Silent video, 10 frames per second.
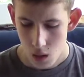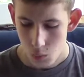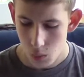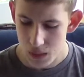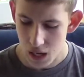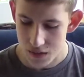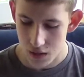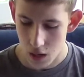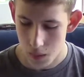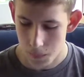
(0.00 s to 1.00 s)
When we got to
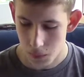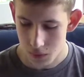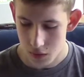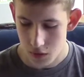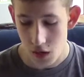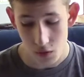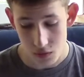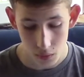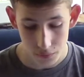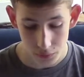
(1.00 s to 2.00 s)
the airport, the
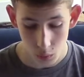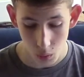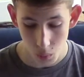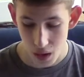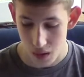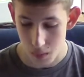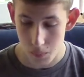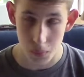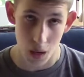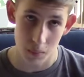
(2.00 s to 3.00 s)
terrorists flew away,
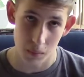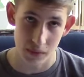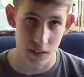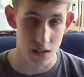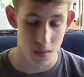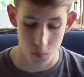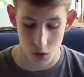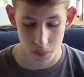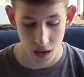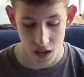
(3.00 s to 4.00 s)
probably to get more
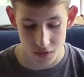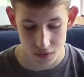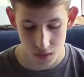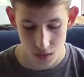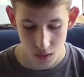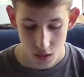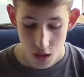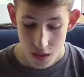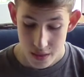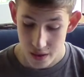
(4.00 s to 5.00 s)
pies.
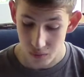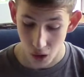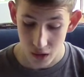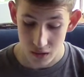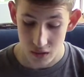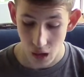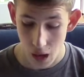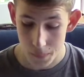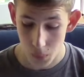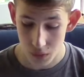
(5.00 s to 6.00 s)
Then Riley and
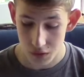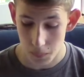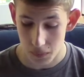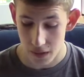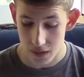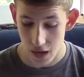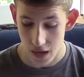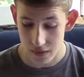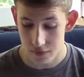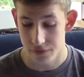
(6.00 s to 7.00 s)
I boarded a plane
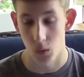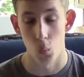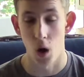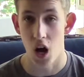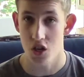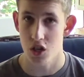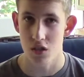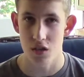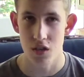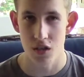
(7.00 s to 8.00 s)
headed for
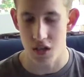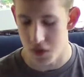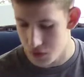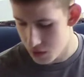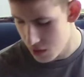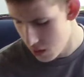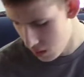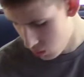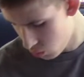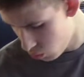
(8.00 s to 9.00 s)
Washington,
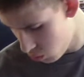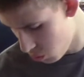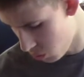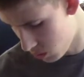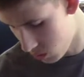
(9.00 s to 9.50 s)
D.C. Ooh.